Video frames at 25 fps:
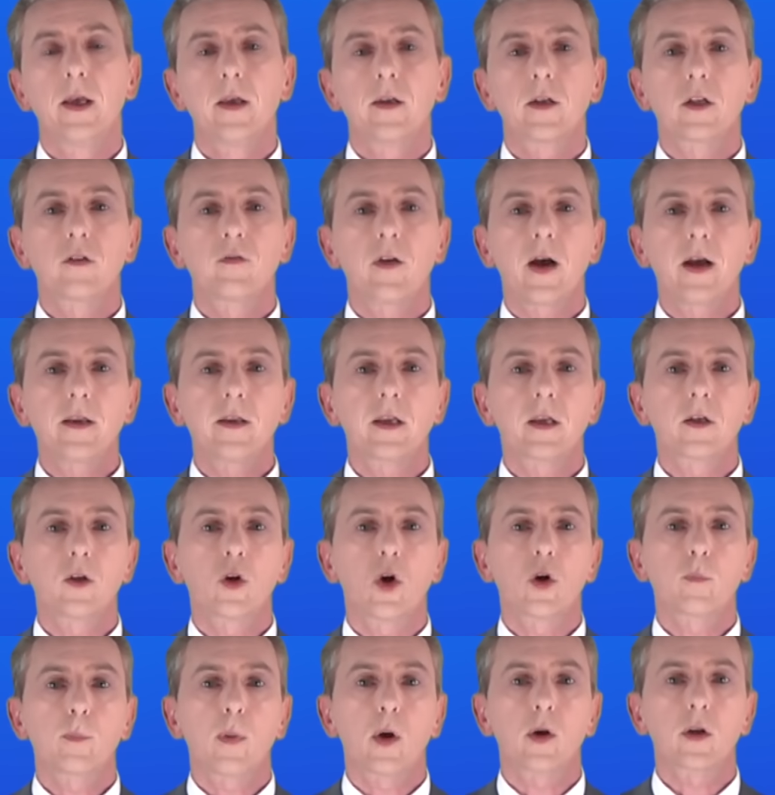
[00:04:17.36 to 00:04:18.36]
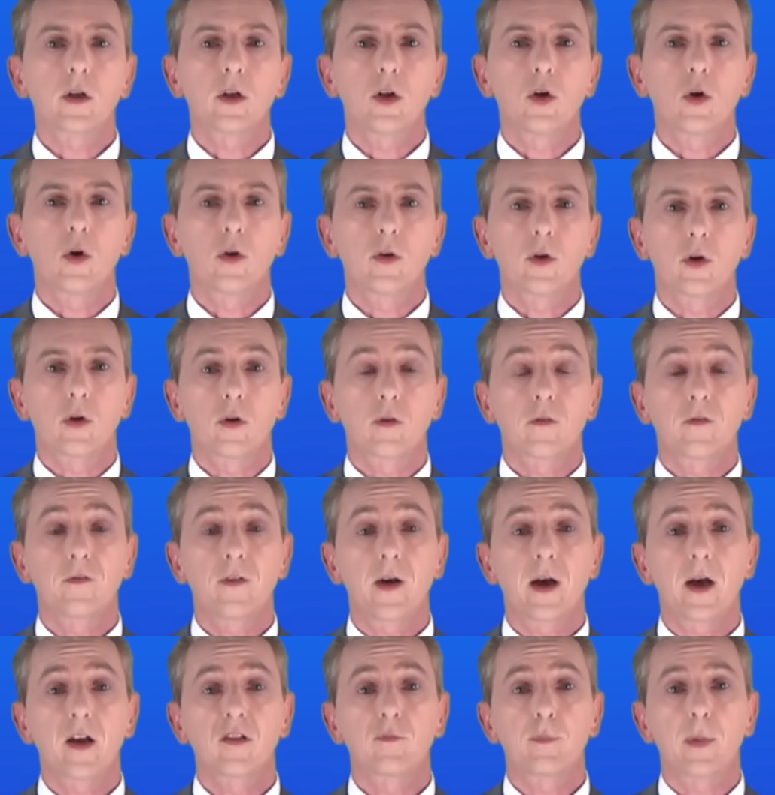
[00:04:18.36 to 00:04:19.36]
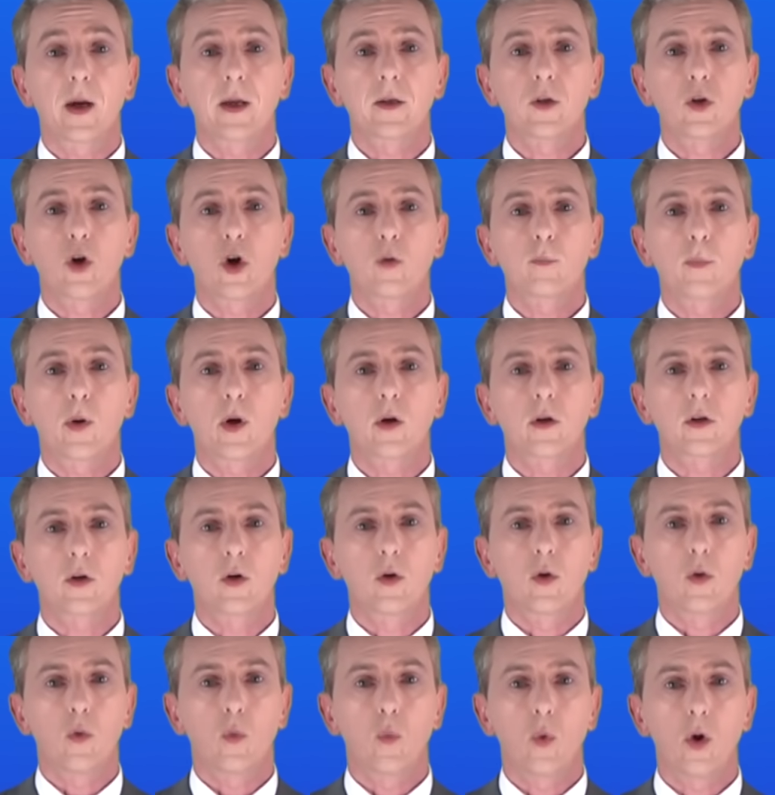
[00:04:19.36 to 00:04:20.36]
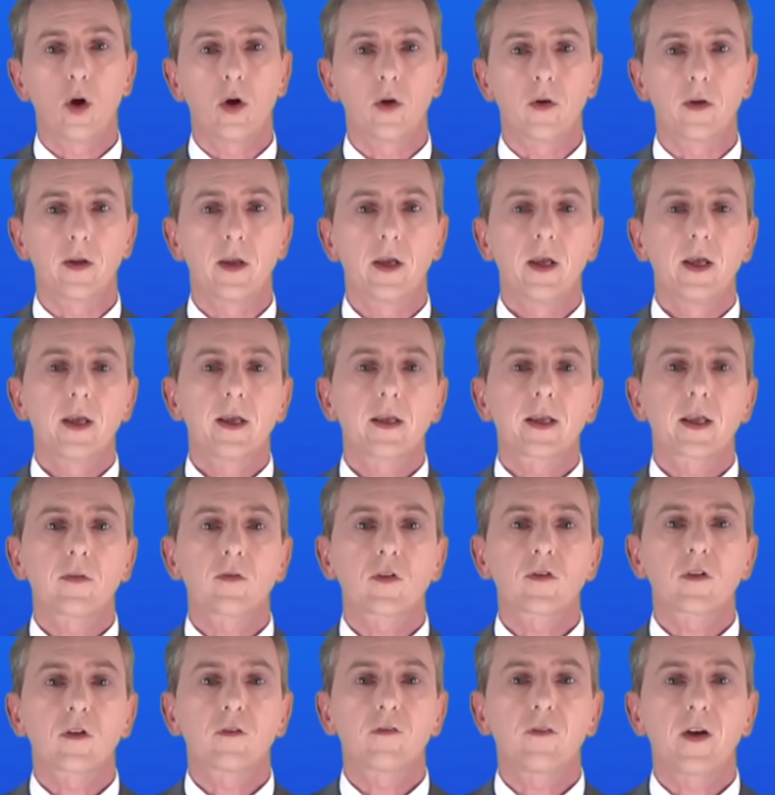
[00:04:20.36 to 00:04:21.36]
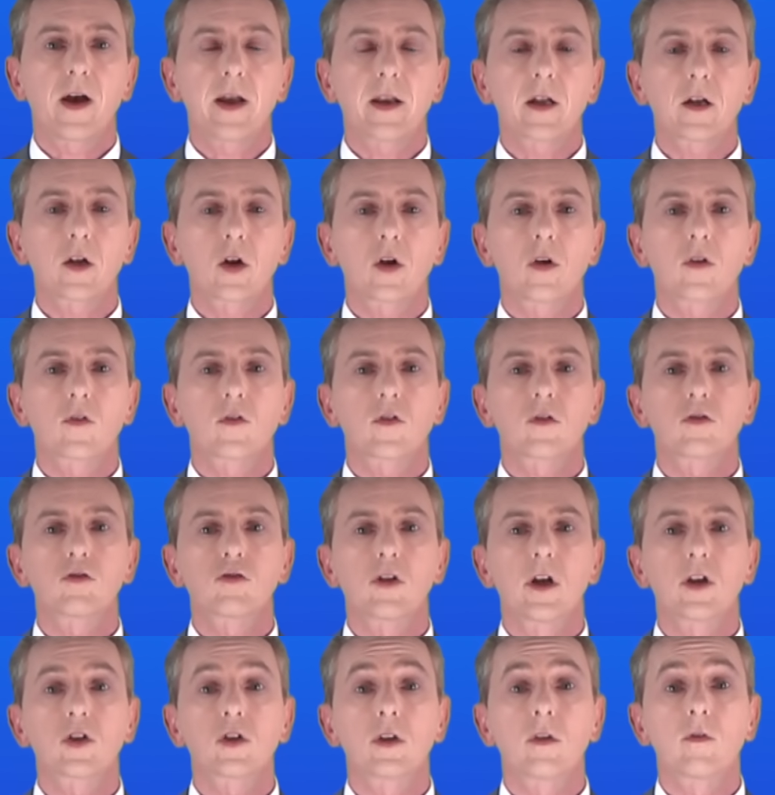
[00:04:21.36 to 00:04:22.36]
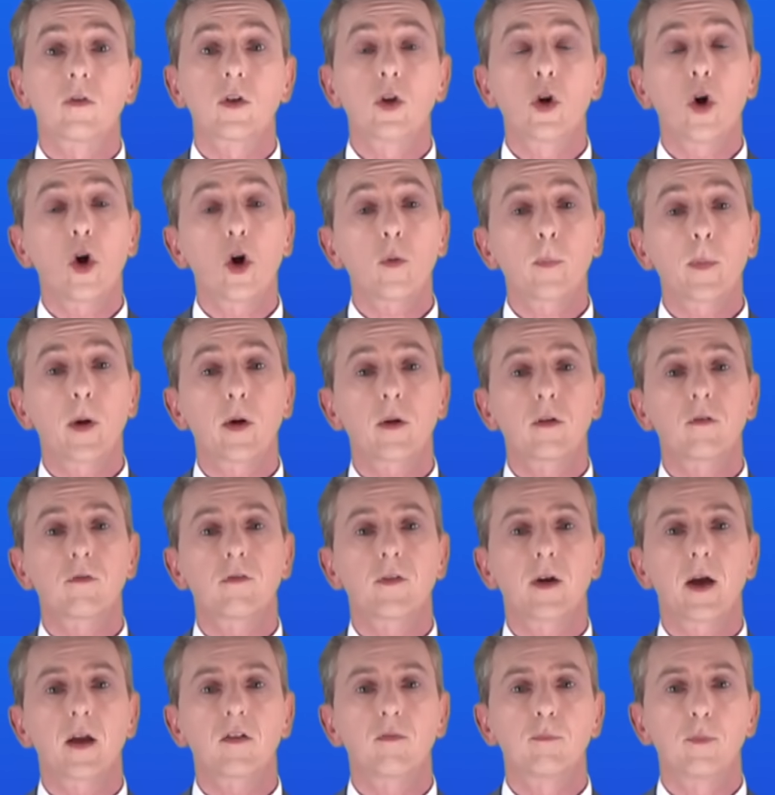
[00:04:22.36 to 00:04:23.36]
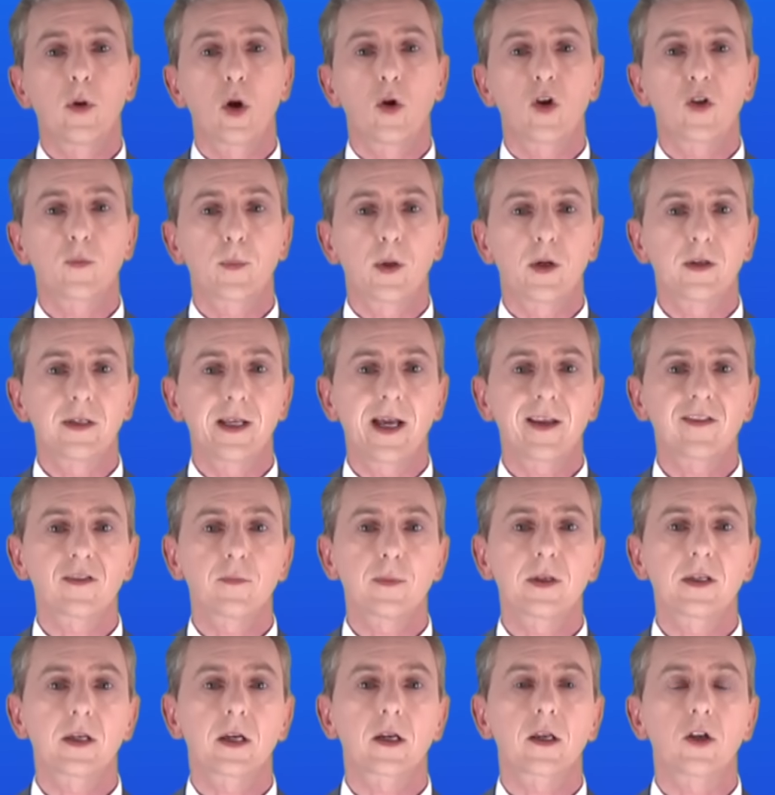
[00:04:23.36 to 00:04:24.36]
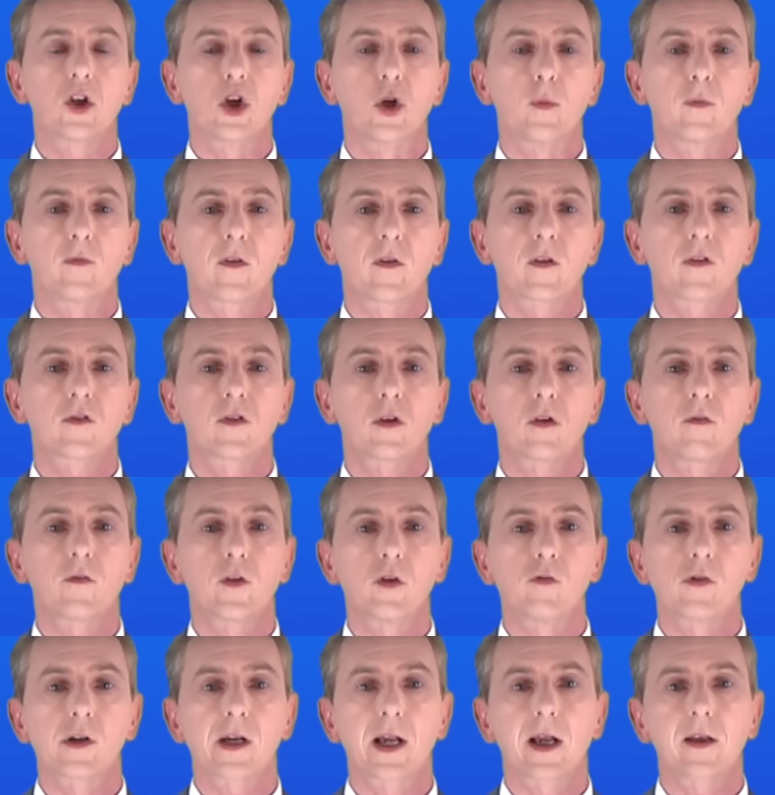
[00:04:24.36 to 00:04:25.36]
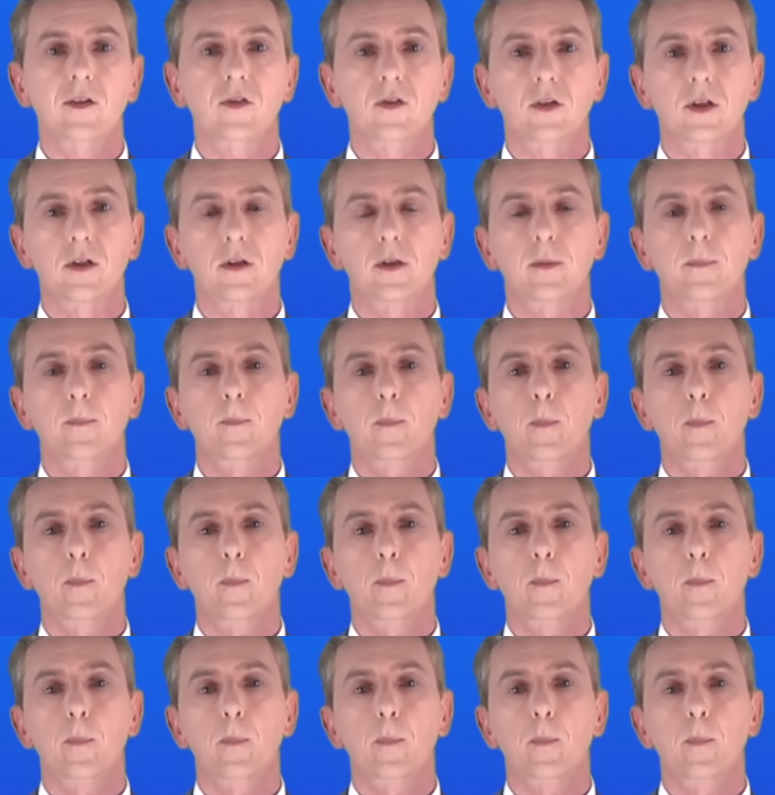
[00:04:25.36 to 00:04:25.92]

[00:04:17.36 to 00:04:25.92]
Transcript: Dividing 0.005 by 0.01 gives us a final concentration of 0.5 moles per decimeter cubed for the sulfuric acid.